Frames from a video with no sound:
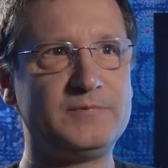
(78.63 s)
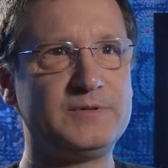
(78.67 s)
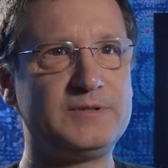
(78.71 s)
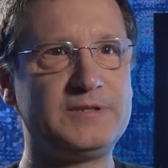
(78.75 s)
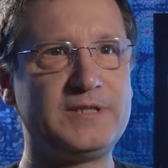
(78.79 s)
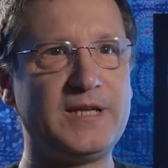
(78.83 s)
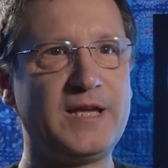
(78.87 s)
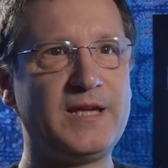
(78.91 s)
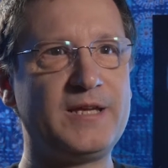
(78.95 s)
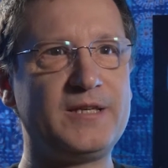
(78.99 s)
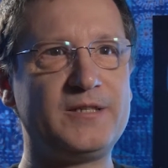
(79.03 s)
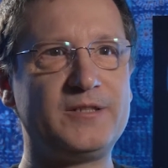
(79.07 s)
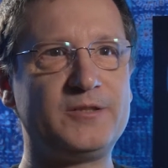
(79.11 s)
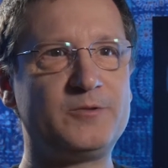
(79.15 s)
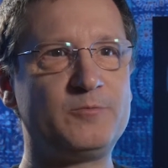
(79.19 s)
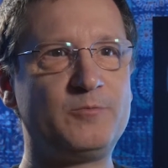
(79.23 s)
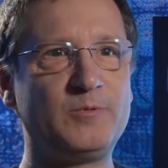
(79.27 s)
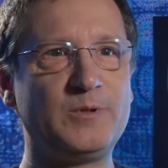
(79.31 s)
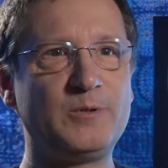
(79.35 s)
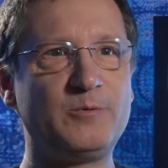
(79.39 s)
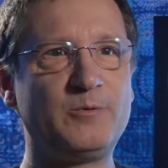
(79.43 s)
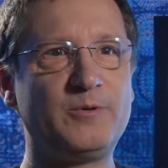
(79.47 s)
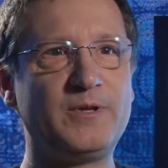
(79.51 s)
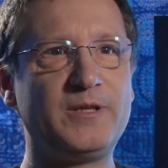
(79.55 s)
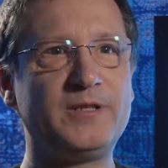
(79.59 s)
days
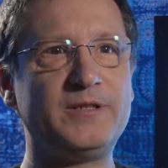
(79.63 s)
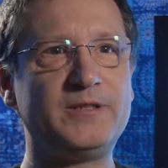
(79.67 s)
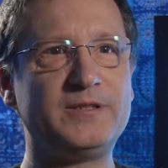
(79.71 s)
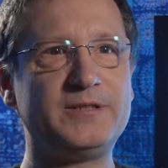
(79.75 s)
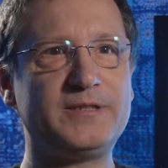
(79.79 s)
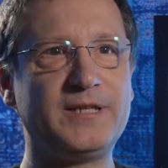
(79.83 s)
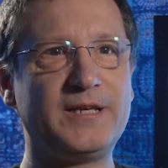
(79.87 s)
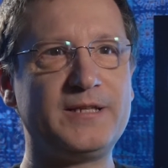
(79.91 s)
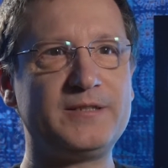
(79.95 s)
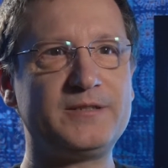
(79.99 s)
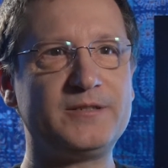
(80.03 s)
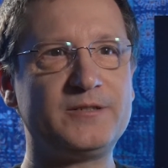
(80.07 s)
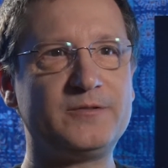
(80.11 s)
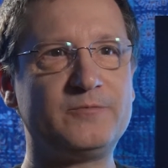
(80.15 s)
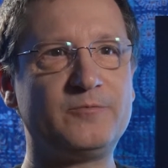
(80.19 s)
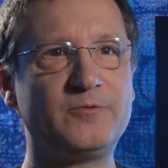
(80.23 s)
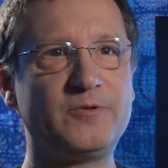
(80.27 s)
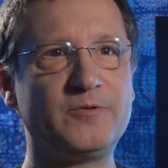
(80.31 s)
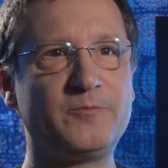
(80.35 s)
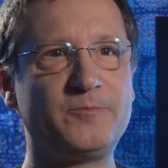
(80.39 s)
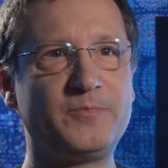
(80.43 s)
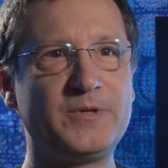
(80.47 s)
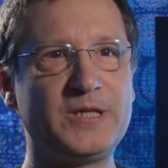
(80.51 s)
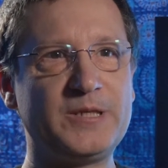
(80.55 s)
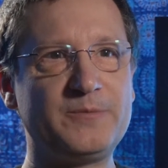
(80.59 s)
we were inundated
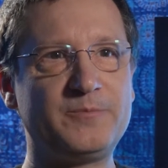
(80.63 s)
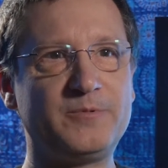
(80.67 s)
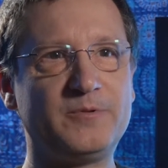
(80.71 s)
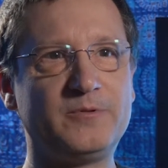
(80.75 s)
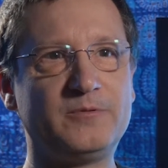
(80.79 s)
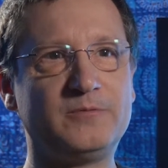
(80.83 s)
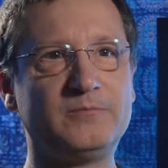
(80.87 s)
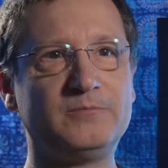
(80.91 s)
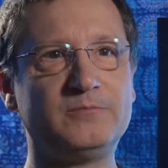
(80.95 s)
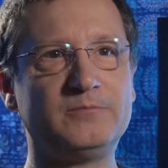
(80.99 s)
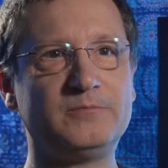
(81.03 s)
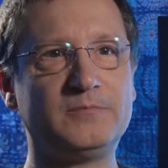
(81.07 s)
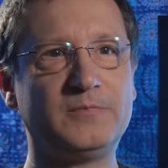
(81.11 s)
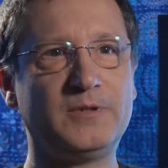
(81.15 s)
with people.